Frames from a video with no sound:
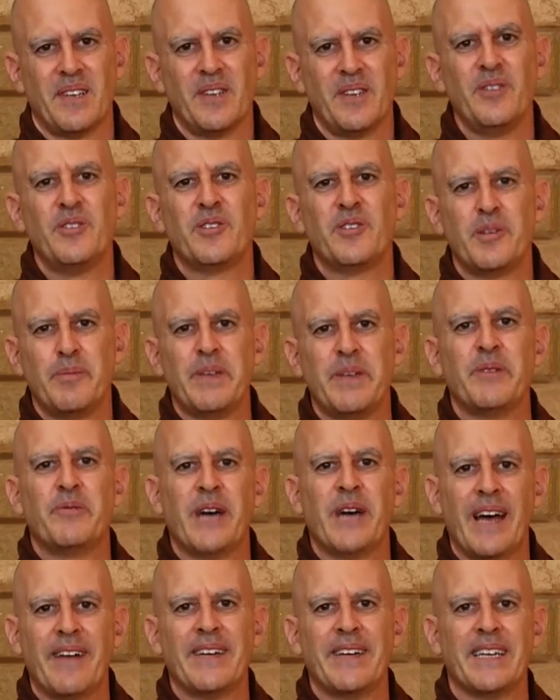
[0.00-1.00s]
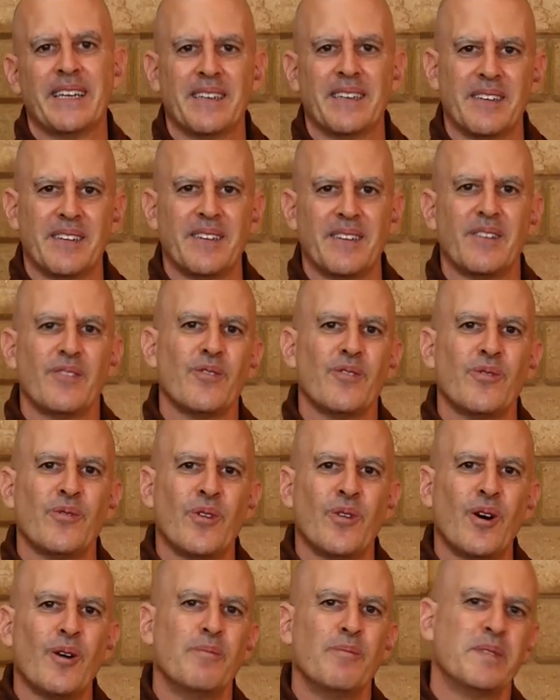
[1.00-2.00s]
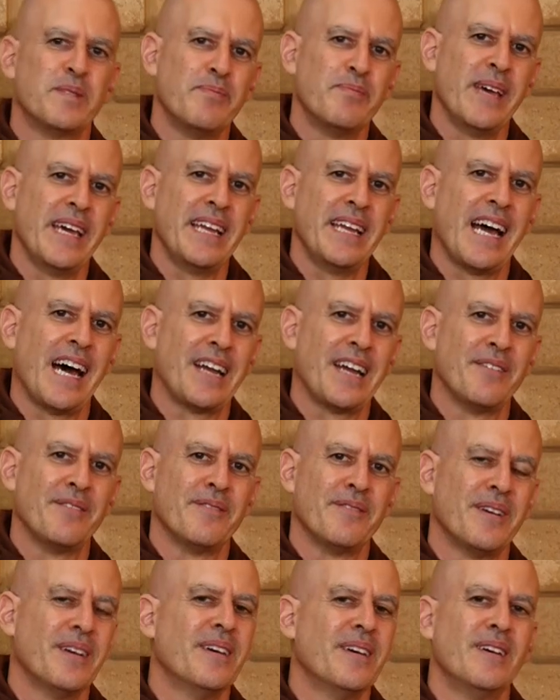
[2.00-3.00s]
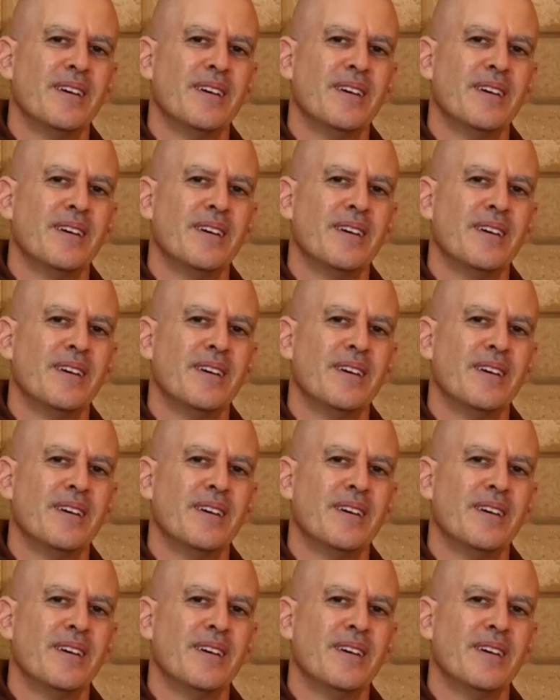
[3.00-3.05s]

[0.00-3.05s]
You should be wearing robes made out of